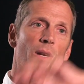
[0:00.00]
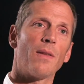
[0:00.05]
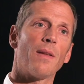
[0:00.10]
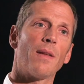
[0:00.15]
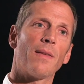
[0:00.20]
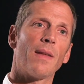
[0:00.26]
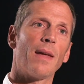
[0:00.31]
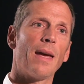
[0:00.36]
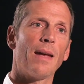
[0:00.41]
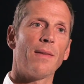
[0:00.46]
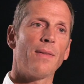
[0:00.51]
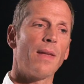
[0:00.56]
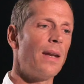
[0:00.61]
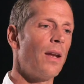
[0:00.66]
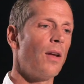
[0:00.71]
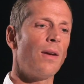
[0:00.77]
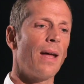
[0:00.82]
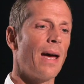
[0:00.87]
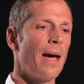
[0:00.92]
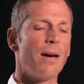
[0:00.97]
you know, that they, they
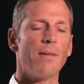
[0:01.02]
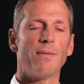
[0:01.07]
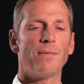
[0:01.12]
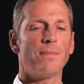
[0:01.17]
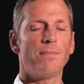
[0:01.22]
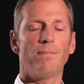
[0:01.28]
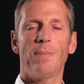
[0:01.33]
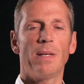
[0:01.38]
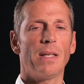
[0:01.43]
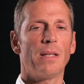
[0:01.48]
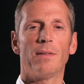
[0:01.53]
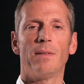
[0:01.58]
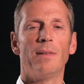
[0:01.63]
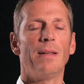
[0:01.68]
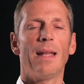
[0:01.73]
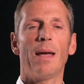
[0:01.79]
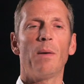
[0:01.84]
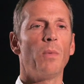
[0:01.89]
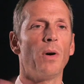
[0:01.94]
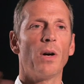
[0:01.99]
don't have big
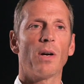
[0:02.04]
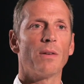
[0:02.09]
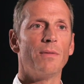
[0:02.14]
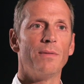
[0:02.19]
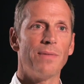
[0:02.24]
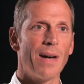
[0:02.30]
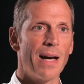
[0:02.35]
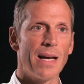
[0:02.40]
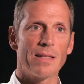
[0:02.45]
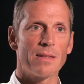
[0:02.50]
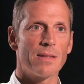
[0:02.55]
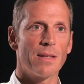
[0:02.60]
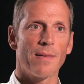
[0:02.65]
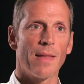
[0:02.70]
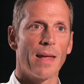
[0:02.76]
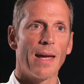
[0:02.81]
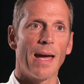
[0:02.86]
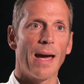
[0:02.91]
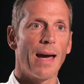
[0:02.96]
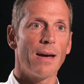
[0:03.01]
network of vans that
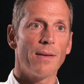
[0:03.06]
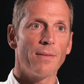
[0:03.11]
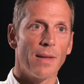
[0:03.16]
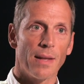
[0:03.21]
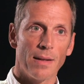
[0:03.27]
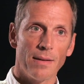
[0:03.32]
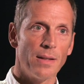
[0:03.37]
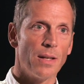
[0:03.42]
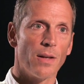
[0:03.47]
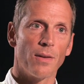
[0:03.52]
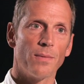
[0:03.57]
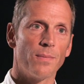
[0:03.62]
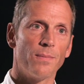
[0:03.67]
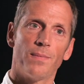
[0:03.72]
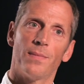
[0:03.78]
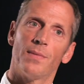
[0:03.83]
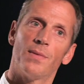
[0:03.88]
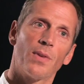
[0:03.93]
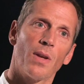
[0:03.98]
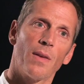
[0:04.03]
they have, that, you know,
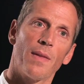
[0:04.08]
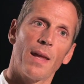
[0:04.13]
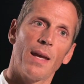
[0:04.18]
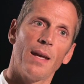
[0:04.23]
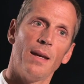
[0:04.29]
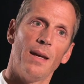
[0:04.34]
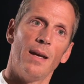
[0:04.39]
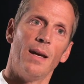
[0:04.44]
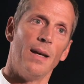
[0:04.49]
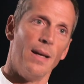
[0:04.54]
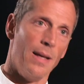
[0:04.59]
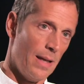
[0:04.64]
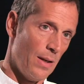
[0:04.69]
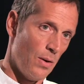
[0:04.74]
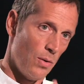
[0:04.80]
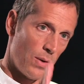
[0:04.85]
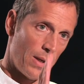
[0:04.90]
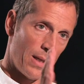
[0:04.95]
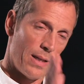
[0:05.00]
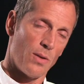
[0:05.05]
so they,
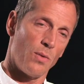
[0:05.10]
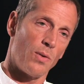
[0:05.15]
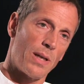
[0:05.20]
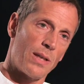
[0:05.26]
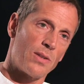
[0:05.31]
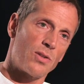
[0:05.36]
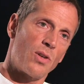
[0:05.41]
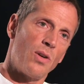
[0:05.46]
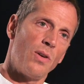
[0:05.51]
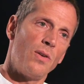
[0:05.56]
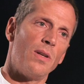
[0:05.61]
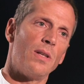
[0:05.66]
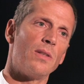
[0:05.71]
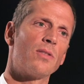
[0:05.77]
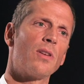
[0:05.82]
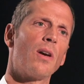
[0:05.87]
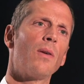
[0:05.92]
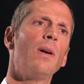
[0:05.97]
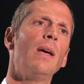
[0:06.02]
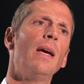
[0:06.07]
it all, get, it all gets couriered.
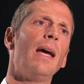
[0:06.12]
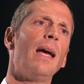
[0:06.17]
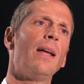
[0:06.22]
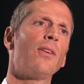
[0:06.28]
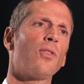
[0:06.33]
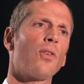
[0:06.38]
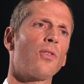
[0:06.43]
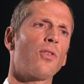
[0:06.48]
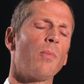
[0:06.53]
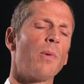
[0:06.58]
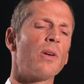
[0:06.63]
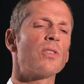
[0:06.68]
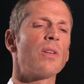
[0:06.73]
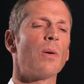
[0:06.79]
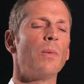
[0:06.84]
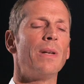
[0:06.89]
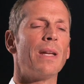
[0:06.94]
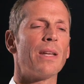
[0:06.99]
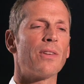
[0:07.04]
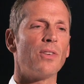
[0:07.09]
So it's not so much
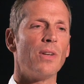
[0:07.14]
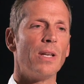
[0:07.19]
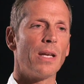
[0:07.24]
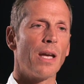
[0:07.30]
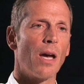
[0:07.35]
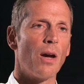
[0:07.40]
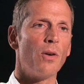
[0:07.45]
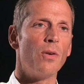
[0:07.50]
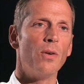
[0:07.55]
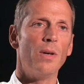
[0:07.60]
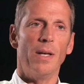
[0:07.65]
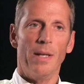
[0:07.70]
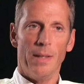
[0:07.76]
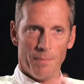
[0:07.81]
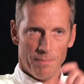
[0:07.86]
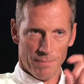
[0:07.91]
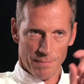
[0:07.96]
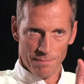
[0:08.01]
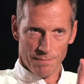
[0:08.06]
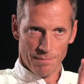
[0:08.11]
that we necessarily go
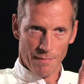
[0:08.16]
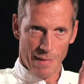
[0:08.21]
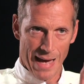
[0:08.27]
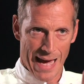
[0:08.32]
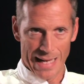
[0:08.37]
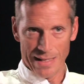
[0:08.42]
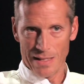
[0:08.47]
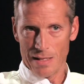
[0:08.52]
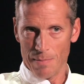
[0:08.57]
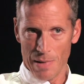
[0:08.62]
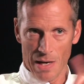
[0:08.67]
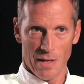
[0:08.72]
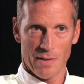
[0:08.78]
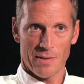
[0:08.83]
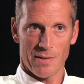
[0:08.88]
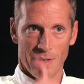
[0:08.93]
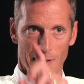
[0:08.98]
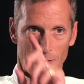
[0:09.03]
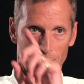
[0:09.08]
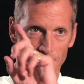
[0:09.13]
add to
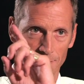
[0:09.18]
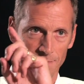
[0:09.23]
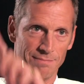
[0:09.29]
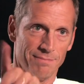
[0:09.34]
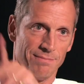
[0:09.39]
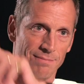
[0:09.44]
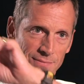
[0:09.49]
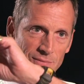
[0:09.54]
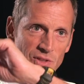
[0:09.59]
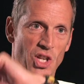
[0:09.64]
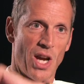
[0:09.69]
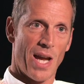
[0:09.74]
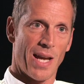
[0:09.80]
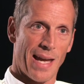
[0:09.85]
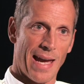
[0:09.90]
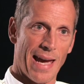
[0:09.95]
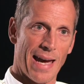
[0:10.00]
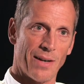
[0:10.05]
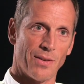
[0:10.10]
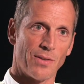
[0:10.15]
basket,
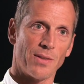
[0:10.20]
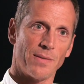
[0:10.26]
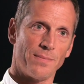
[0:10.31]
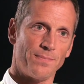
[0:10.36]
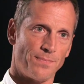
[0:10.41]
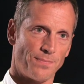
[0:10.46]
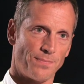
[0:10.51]
check out,